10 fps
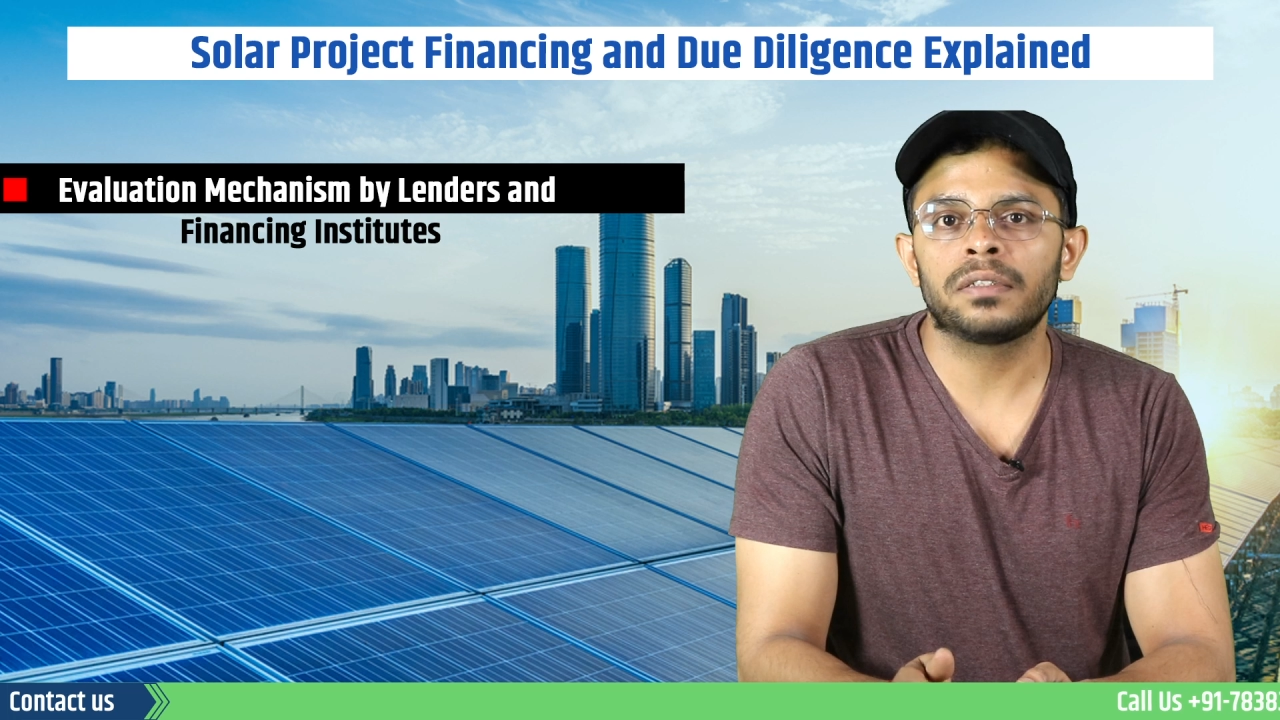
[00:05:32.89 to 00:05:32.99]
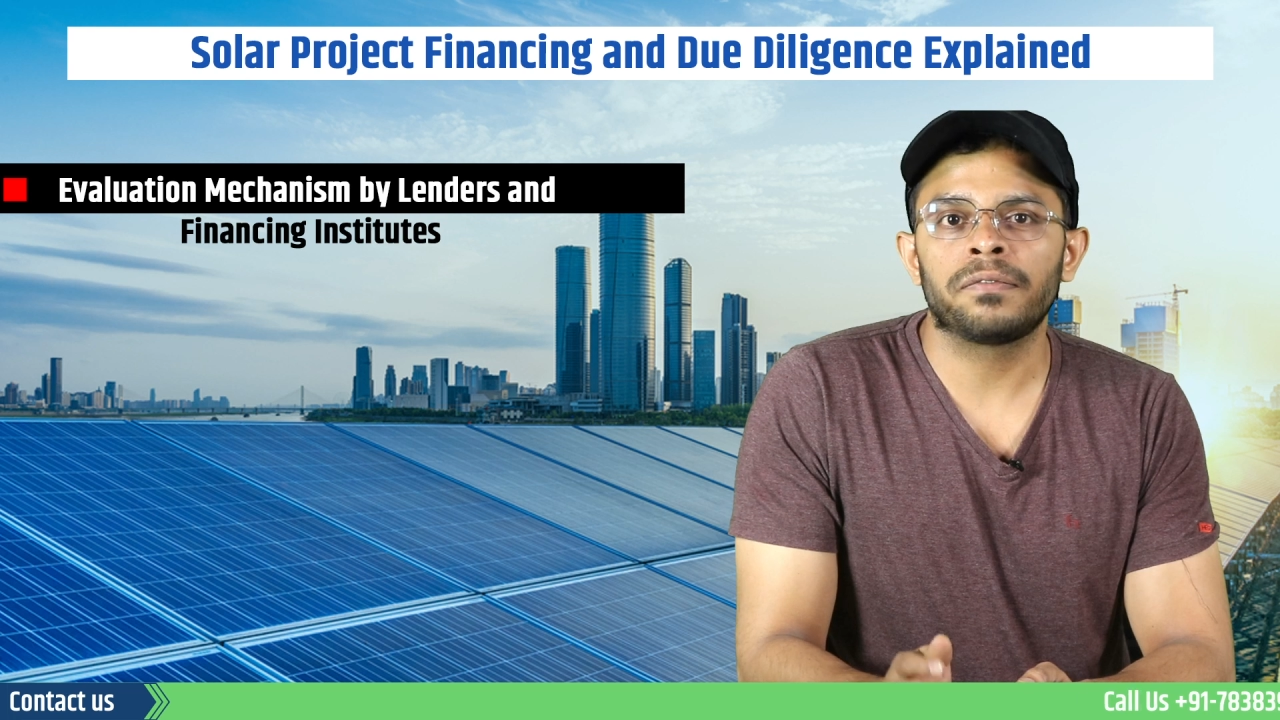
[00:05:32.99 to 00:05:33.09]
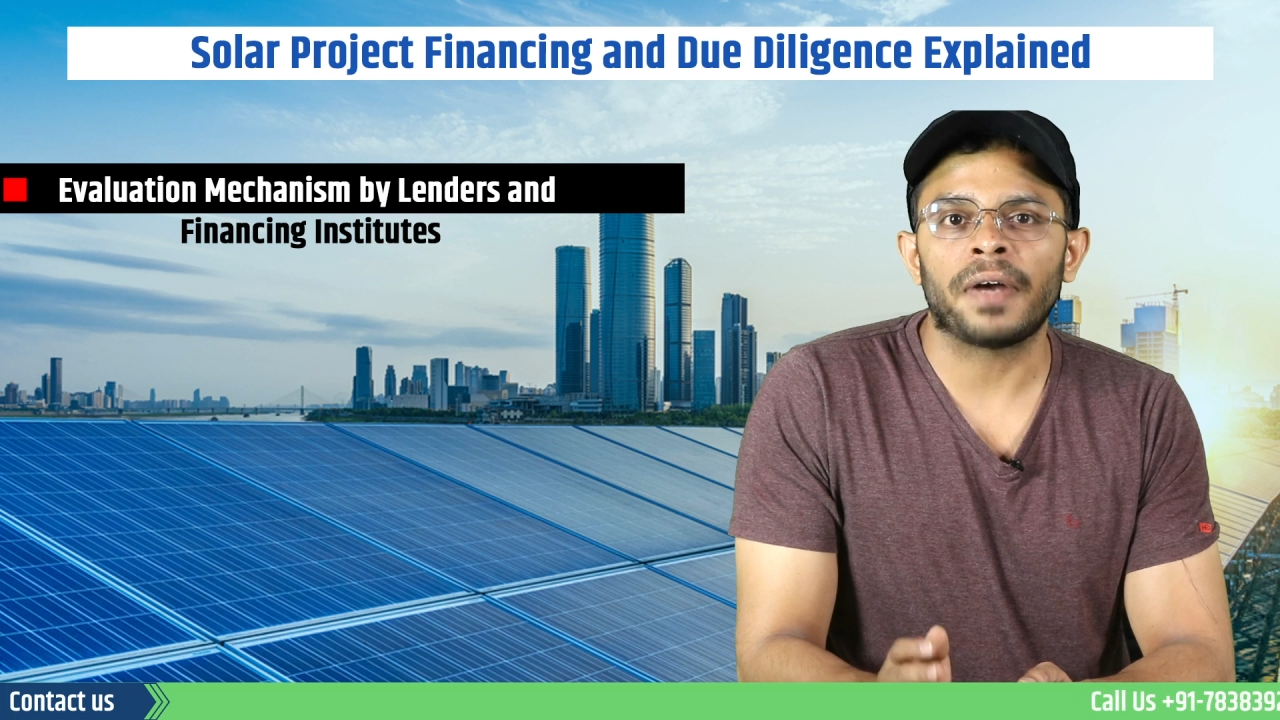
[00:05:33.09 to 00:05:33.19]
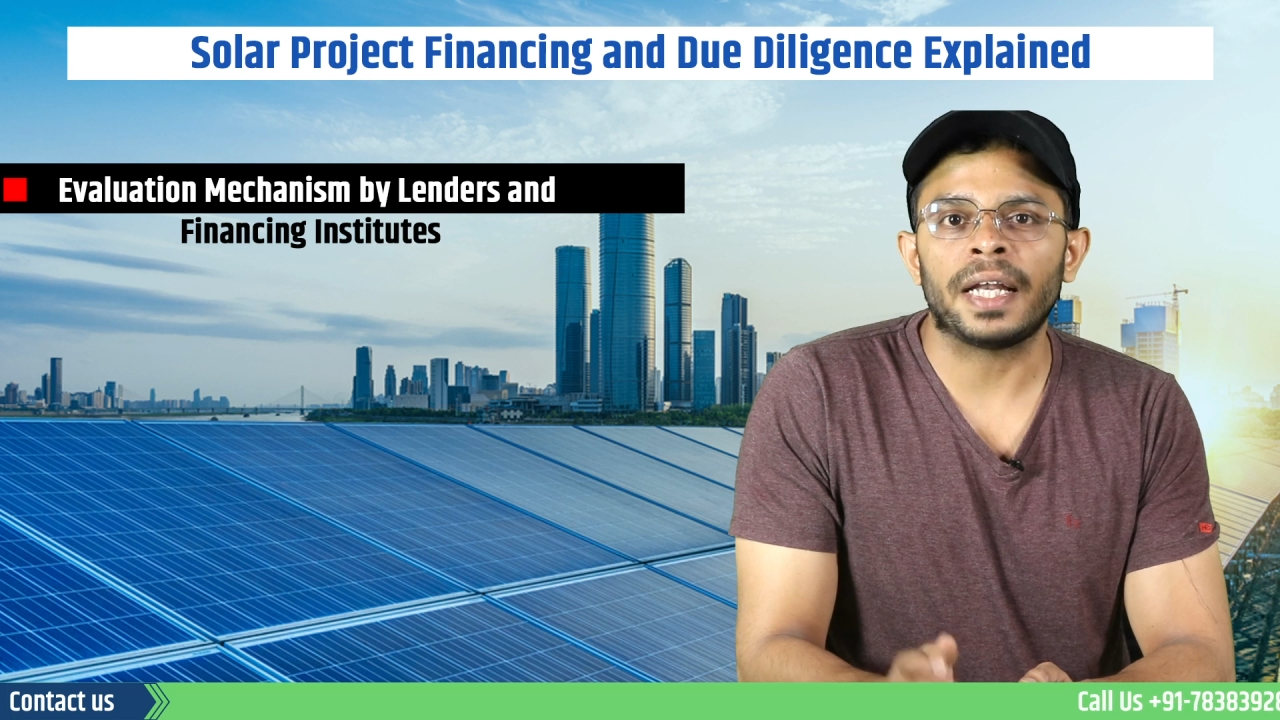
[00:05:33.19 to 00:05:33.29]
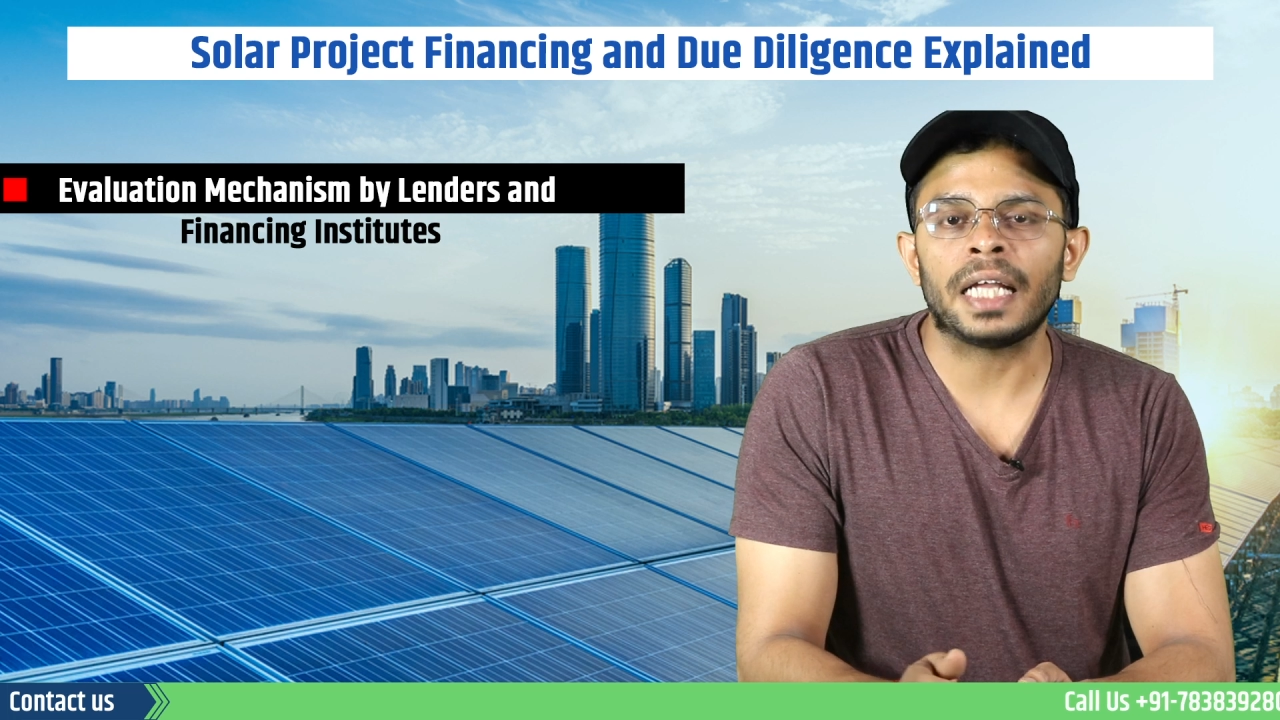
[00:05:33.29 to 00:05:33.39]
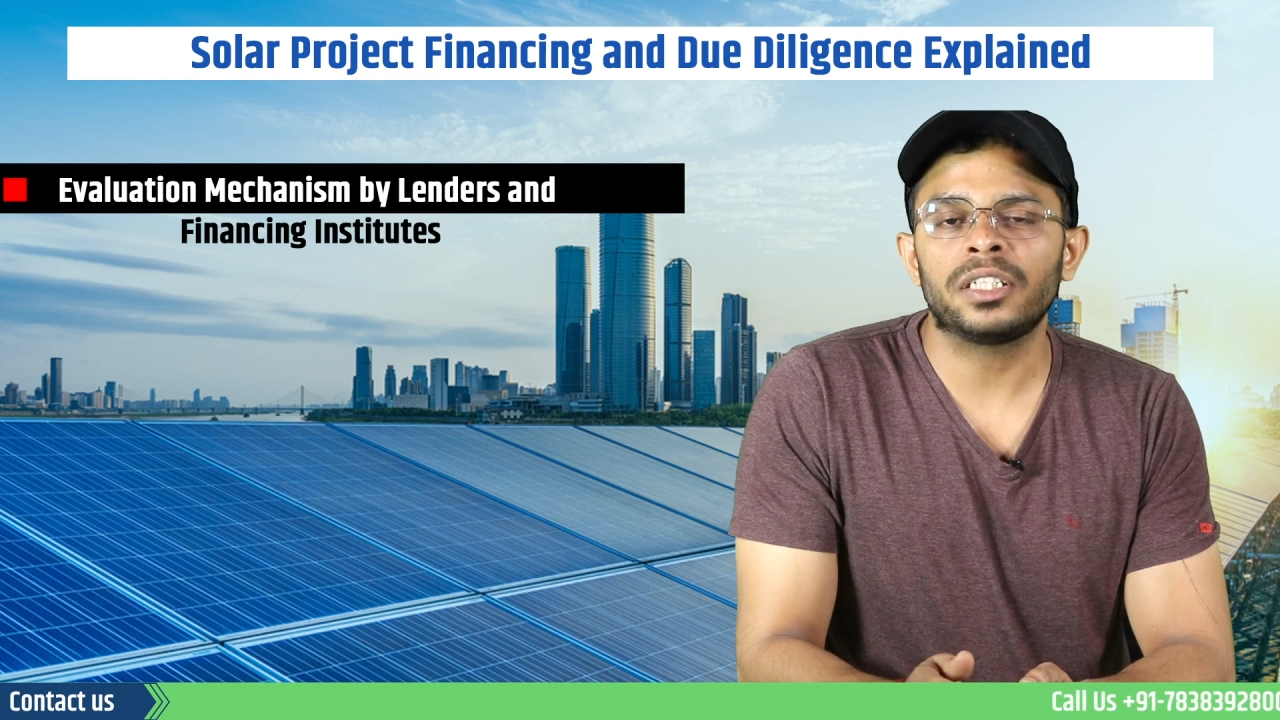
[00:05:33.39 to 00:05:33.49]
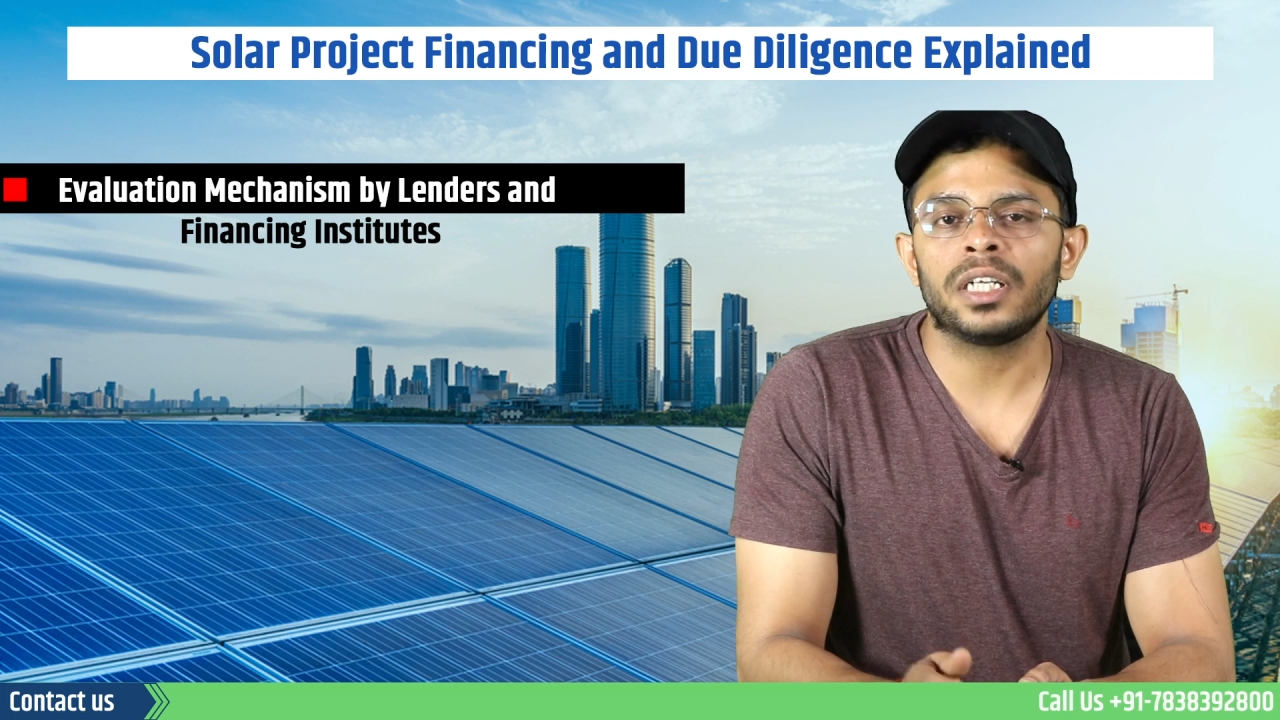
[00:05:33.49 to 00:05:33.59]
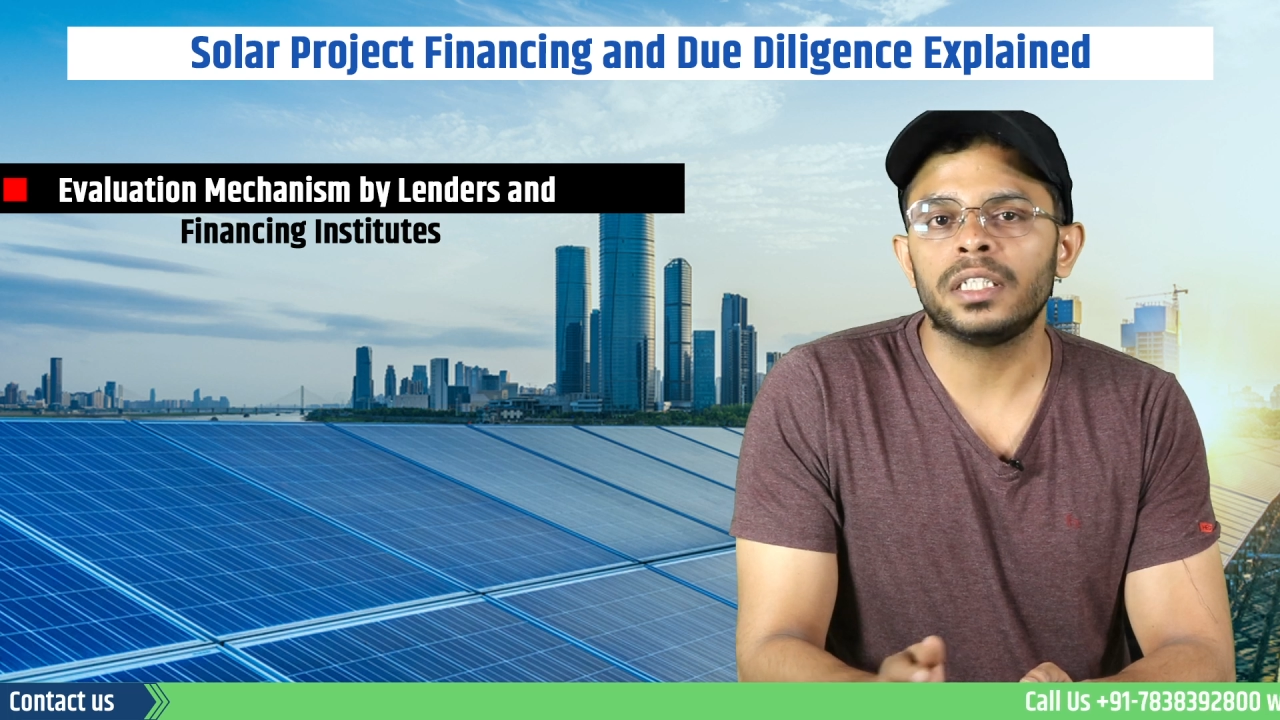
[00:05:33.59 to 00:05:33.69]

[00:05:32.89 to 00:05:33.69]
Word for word: financial